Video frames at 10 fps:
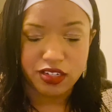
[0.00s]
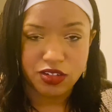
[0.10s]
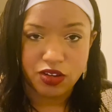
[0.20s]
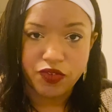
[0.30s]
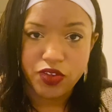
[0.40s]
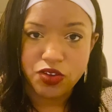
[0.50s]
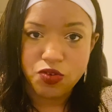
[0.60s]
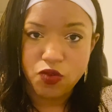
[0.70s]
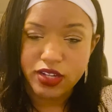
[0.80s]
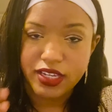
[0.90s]
So if you
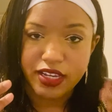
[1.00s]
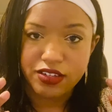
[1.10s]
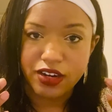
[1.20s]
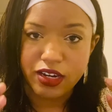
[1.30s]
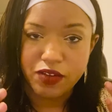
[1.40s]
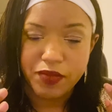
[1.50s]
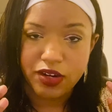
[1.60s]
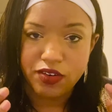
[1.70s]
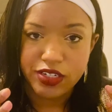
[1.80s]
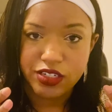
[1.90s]
want to answer any of my
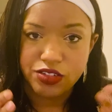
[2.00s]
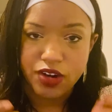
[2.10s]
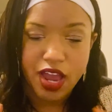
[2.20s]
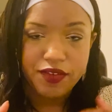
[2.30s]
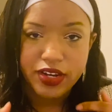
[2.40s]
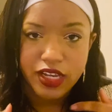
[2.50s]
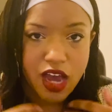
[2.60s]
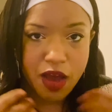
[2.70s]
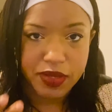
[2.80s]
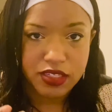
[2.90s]
questions or have any
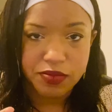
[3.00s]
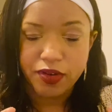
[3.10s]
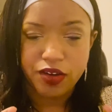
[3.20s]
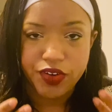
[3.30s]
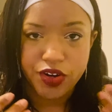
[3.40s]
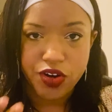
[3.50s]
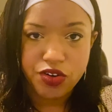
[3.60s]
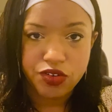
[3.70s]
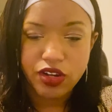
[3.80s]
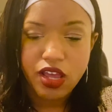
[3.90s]
comments of your
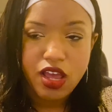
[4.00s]
own